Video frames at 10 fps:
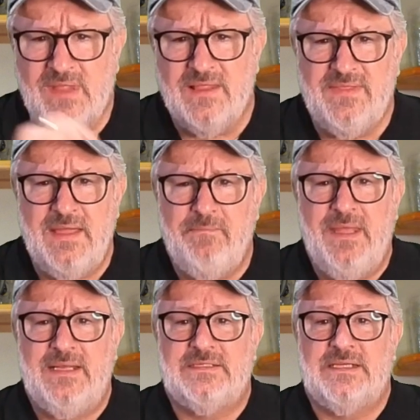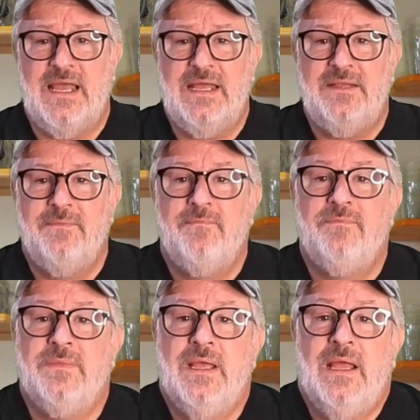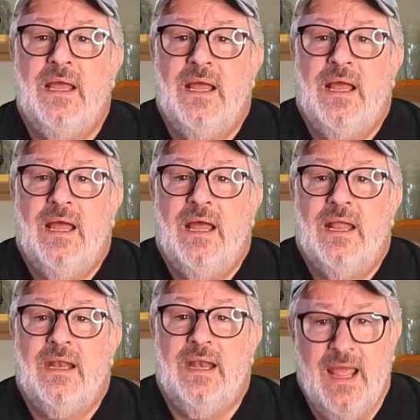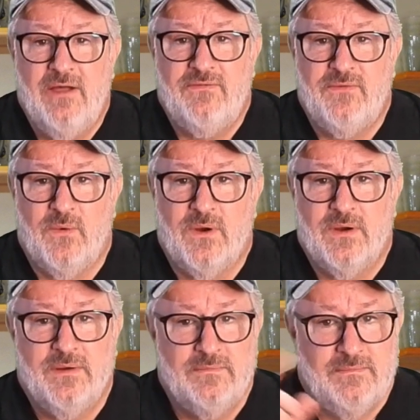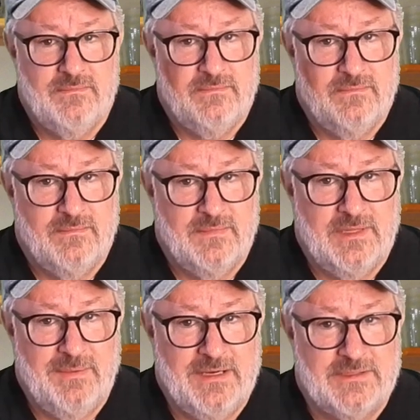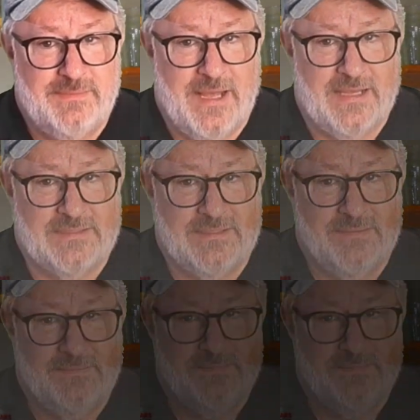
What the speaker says: That being said, now for the beer specs.